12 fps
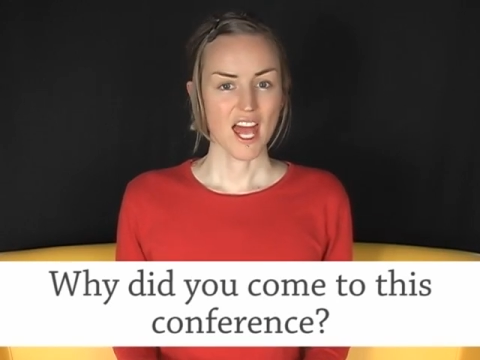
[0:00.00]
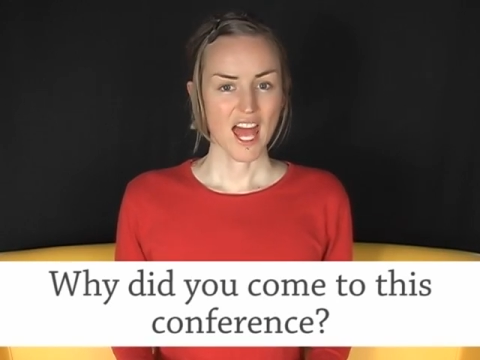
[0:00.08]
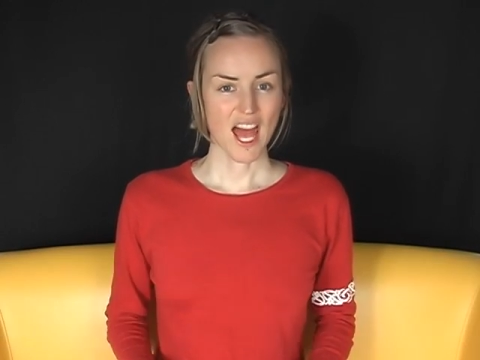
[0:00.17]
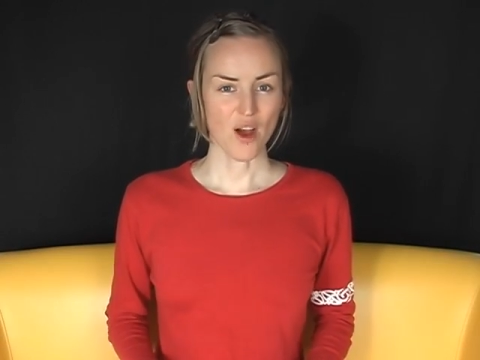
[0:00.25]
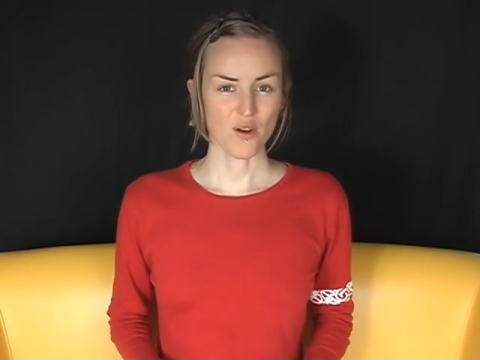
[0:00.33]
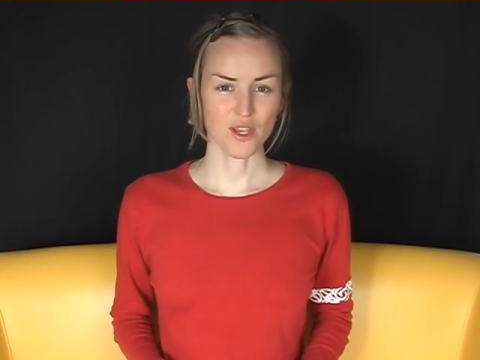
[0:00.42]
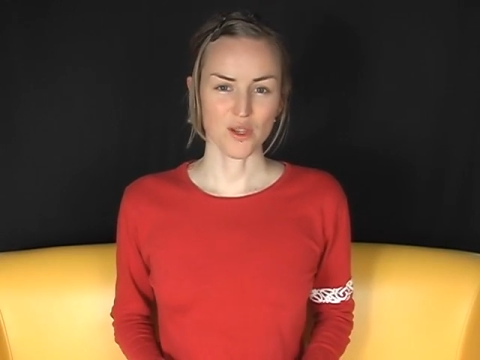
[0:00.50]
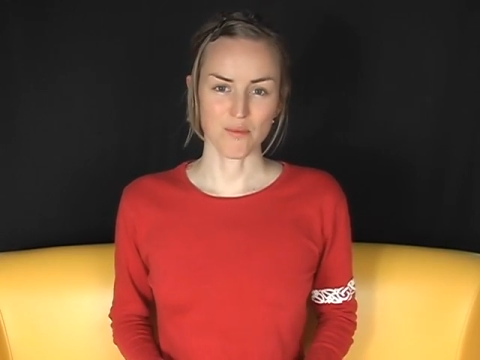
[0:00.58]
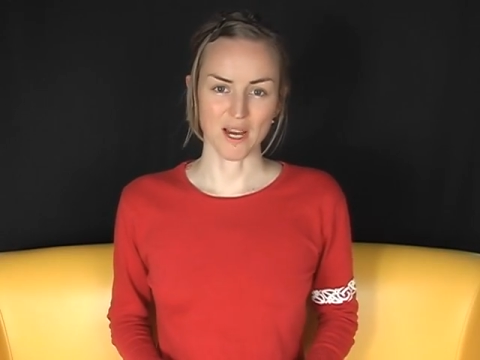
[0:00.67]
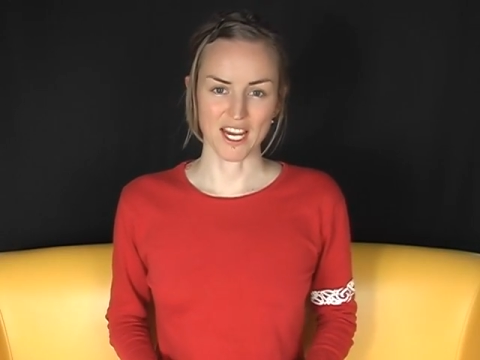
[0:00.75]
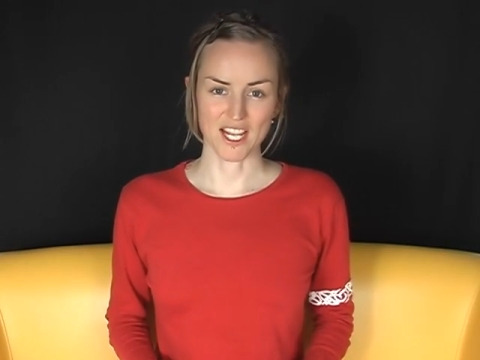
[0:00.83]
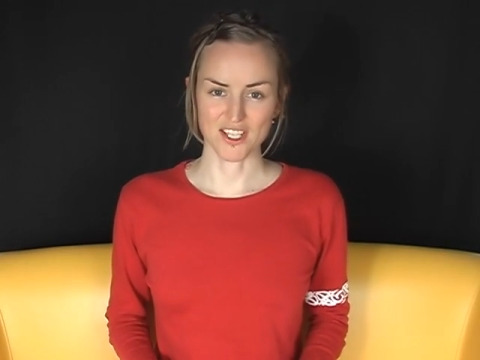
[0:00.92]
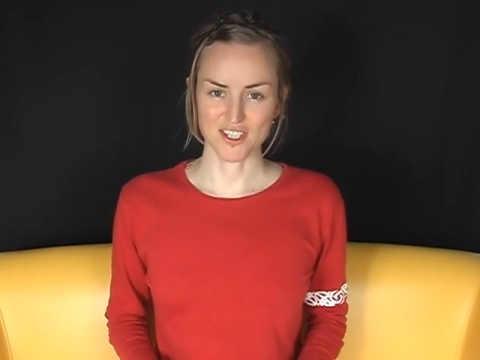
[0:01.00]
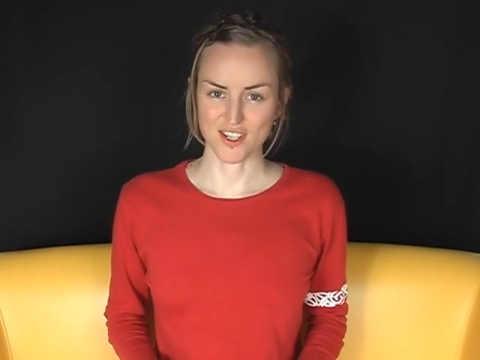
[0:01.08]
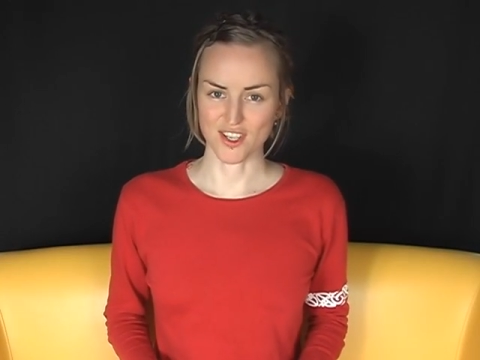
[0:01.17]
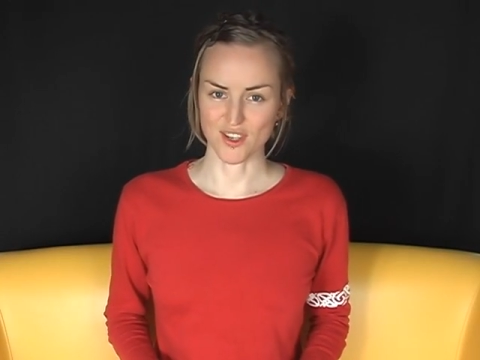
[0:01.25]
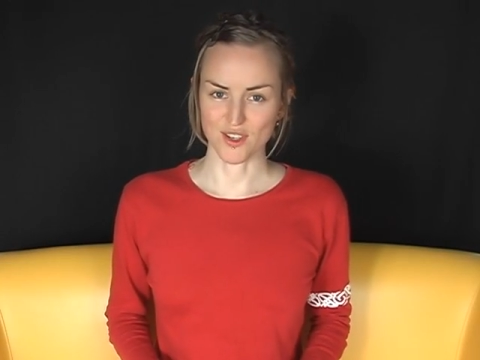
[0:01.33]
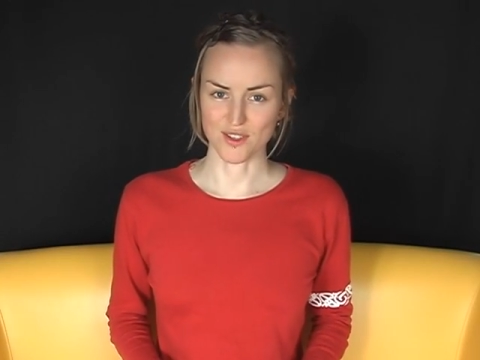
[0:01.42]
How are you planning to
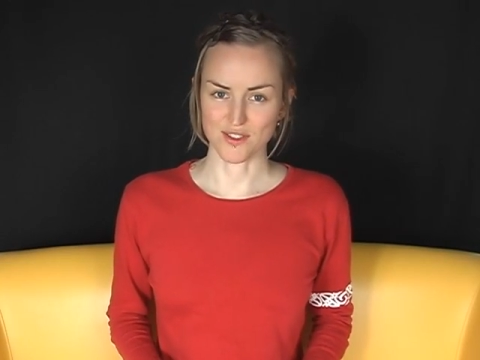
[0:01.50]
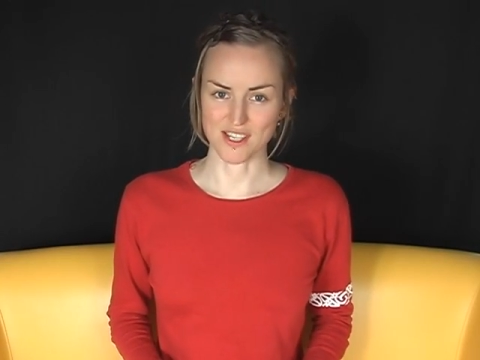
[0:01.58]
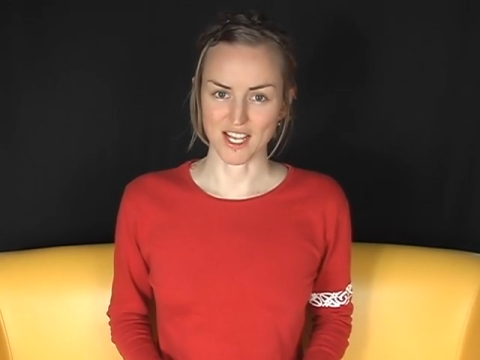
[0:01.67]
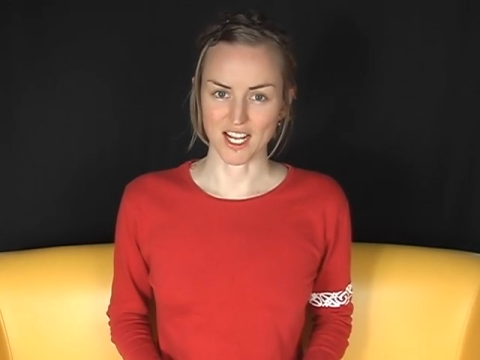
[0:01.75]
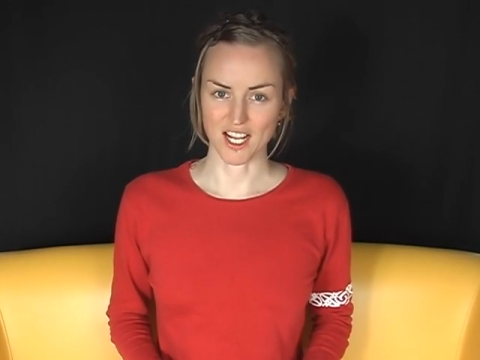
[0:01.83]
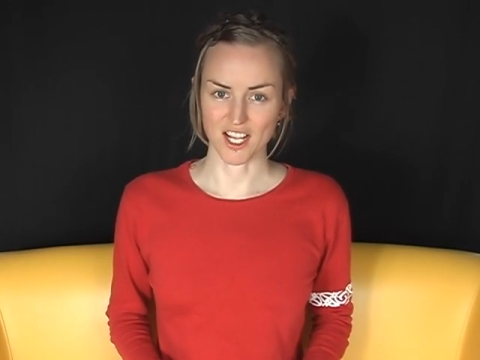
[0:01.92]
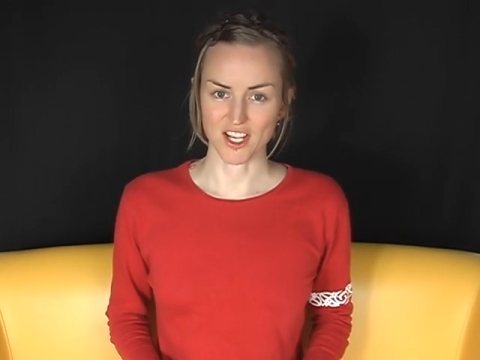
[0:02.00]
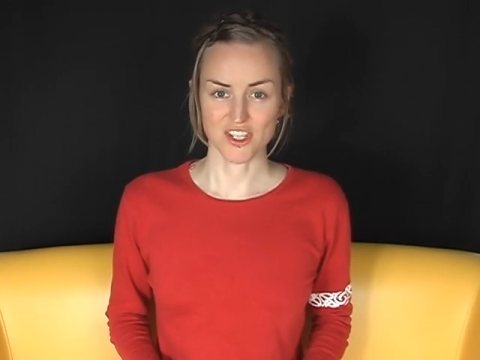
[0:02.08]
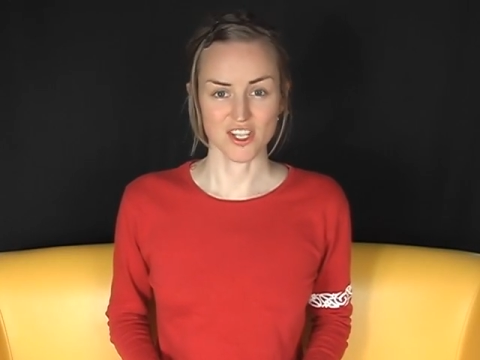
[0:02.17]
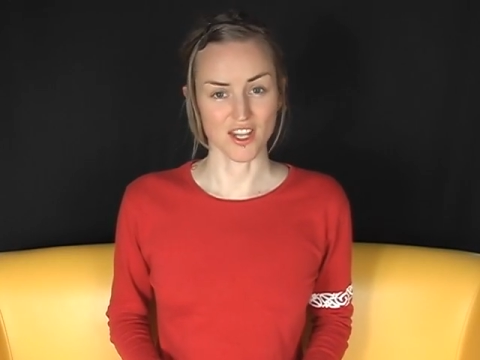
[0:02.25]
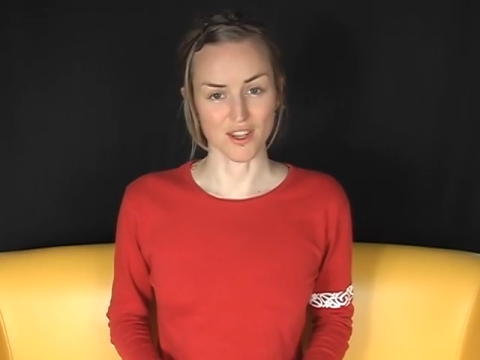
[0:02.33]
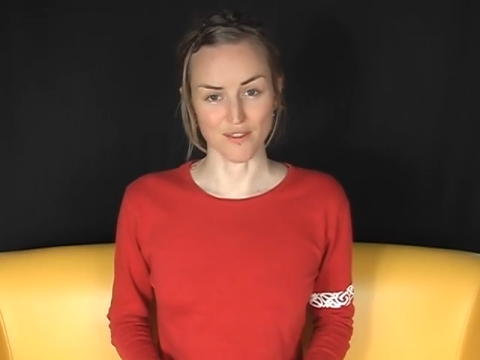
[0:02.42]
use English in the